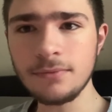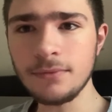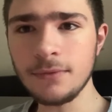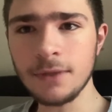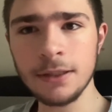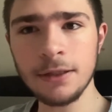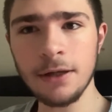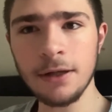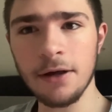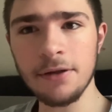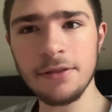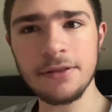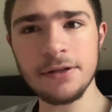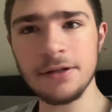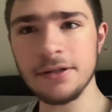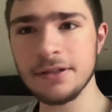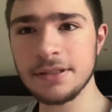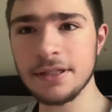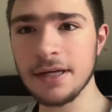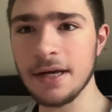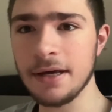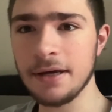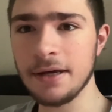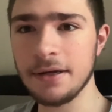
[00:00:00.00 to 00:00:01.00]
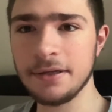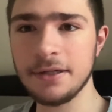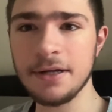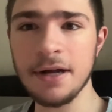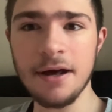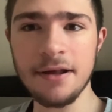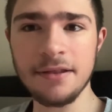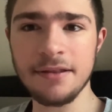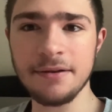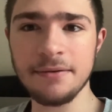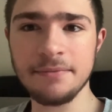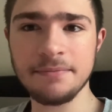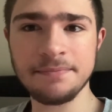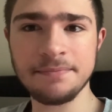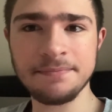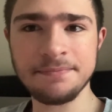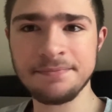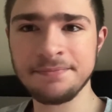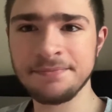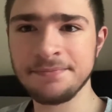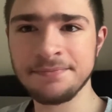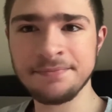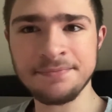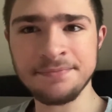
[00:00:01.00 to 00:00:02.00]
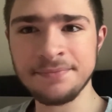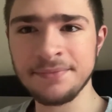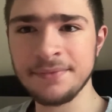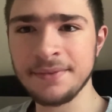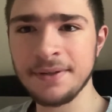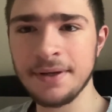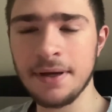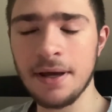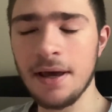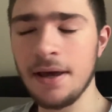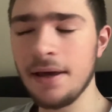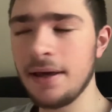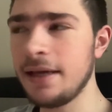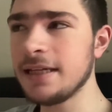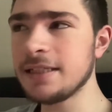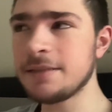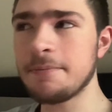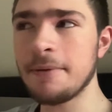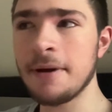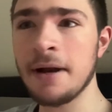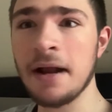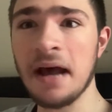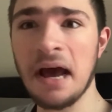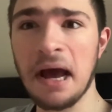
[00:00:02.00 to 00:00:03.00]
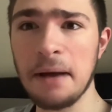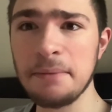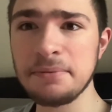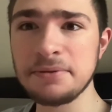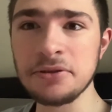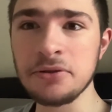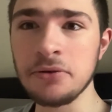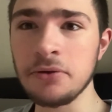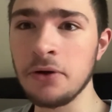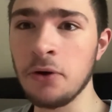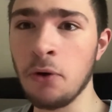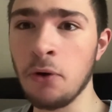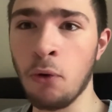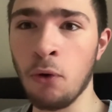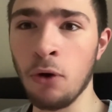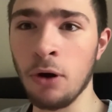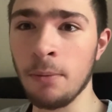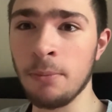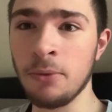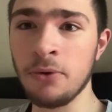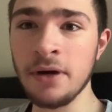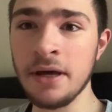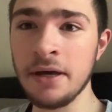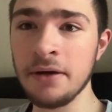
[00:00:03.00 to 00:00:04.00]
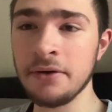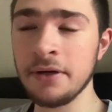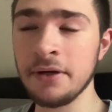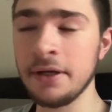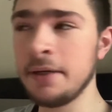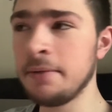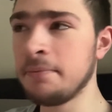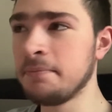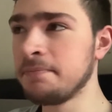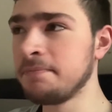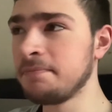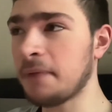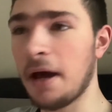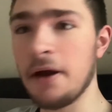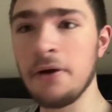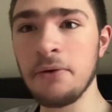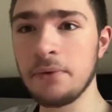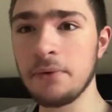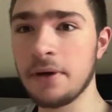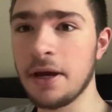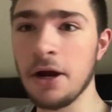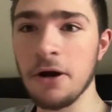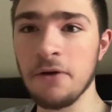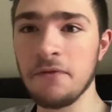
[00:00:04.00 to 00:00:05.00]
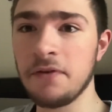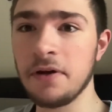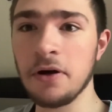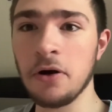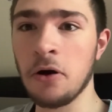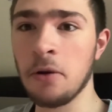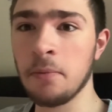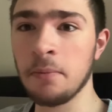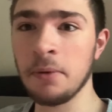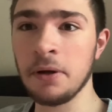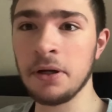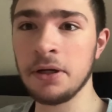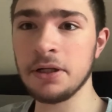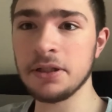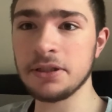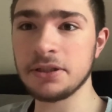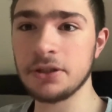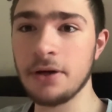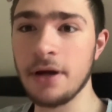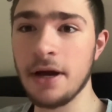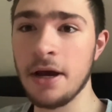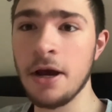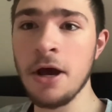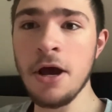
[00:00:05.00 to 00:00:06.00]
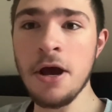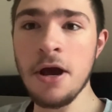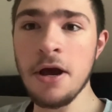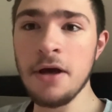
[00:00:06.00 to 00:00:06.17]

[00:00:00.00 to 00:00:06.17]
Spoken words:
Nothing to say. Nothing. He has been absolutely horrible lately. I don't care if he had a home run yesterday.